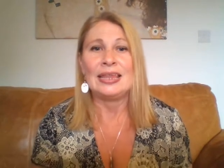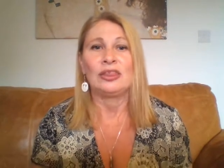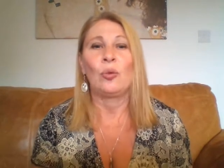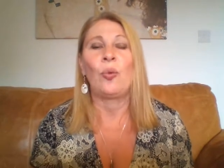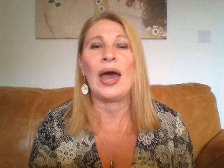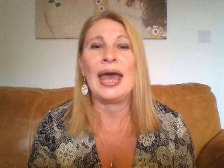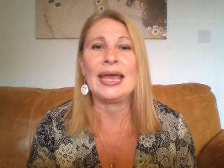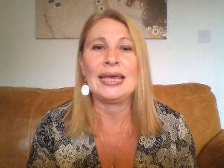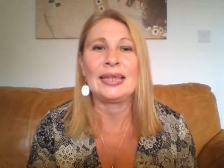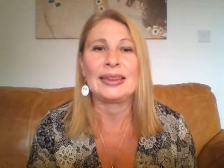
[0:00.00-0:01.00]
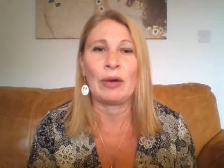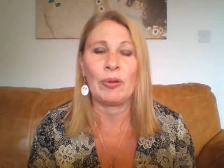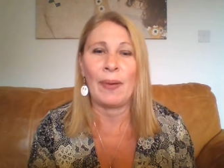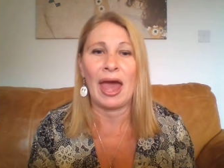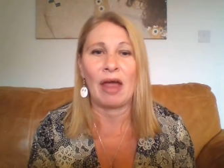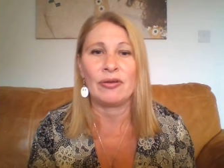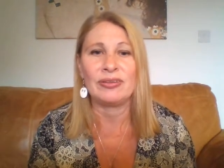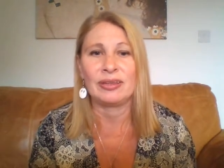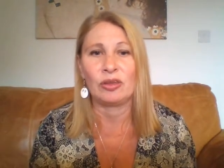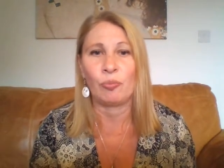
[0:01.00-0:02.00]
The way that we parent
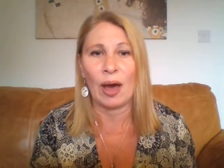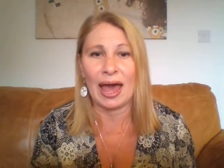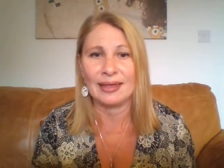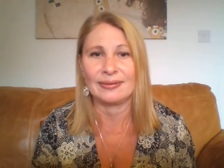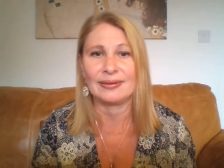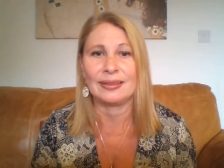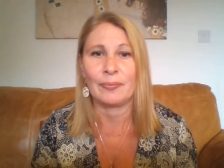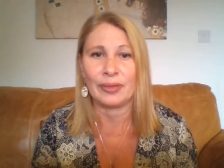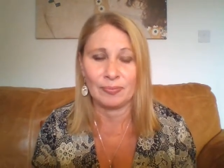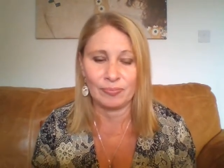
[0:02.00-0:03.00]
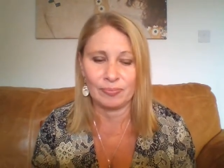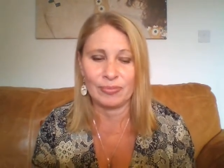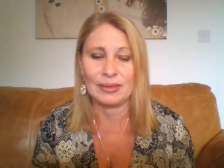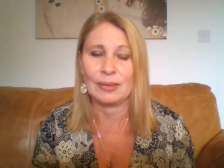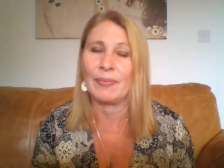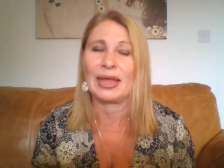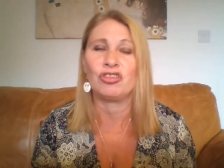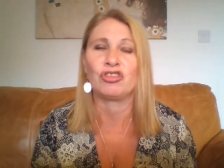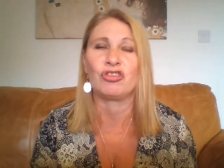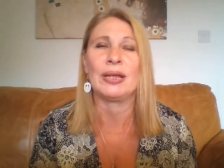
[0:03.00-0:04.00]
in the West, in the
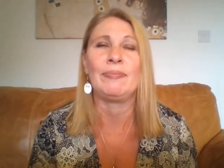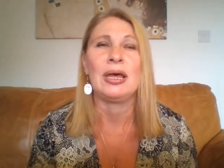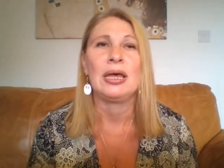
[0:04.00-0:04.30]
mainstream,